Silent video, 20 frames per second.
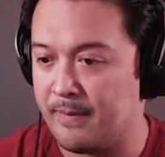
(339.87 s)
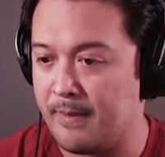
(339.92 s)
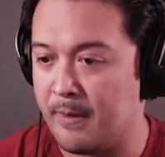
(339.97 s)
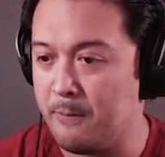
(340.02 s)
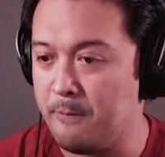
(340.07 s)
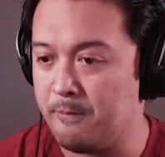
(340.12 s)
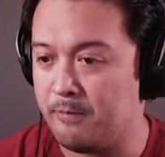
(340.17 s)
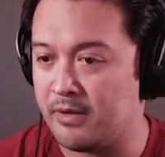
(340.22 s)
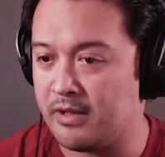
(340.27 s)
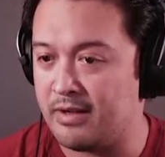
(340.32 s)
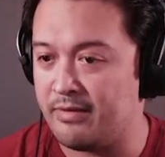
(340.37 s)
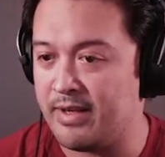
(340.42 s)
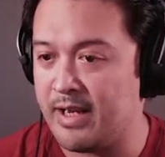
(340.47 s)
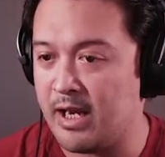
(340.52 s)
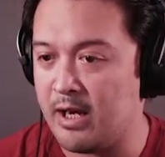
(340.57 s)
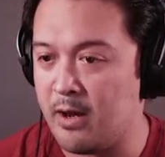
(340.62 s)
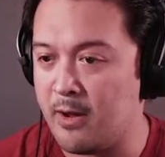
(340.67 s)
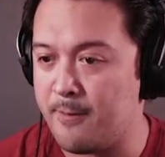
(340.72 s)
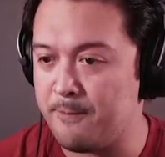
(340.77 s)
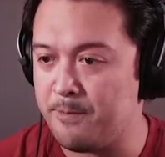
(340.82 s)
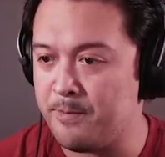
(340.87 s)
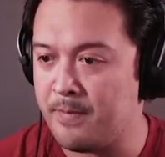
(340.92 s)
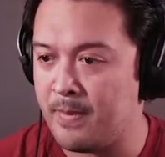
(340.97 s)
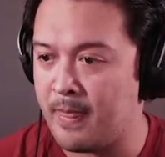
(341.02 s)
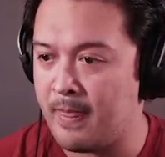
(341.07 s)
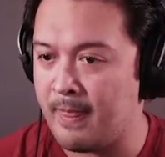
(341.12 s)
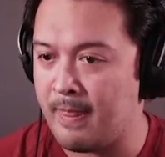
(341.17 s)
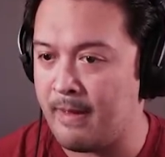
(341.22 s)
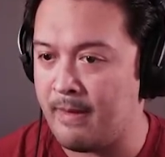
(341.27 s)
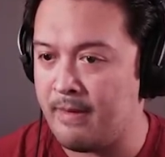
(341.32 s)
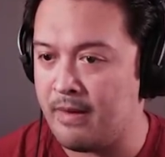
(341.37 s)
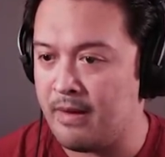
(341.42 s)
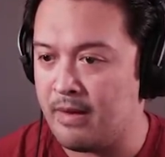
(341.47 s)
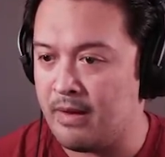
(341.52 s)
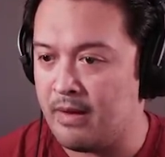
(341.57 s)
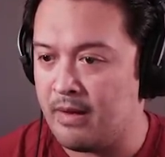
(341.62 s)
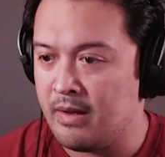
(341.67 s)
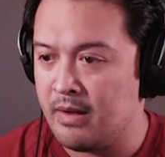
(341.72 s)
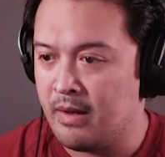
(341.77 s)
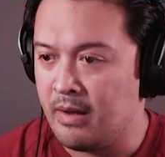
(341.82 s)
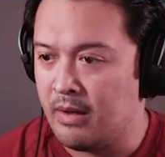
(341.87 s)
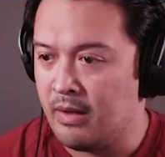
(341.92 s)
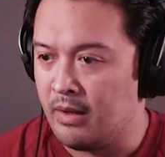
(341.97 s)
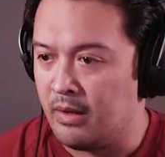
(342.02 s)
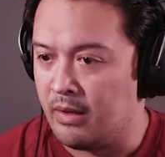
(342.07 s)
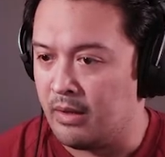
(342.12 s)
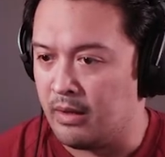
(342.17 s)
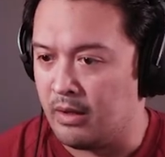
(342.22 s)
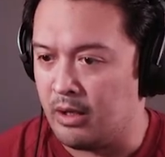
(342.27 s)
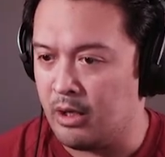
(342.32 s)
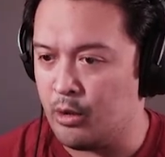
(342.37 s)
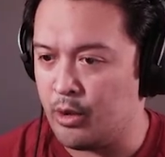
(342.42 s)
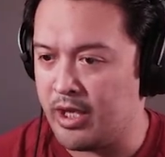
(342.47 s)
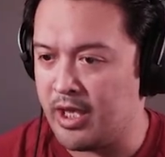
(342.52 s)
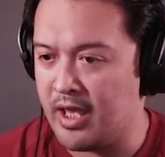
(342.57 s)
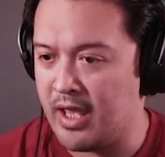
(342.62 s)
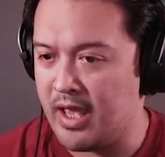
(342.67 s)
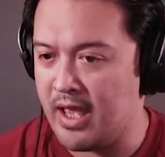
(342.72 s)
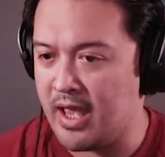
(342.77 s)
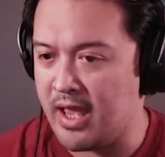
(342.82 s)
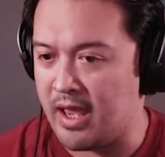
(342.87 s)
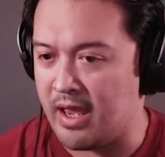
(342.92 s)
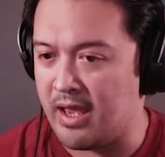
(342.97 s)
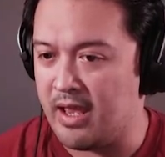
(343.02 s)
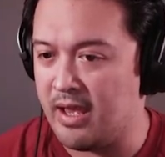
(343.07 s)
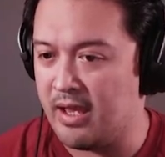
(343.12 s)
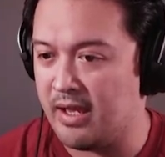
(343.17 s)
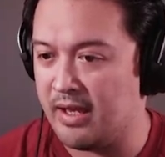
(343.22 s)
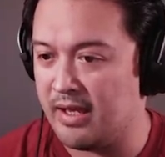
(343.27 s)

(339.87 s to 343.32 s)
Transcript: Nope, leaving that on. Okay,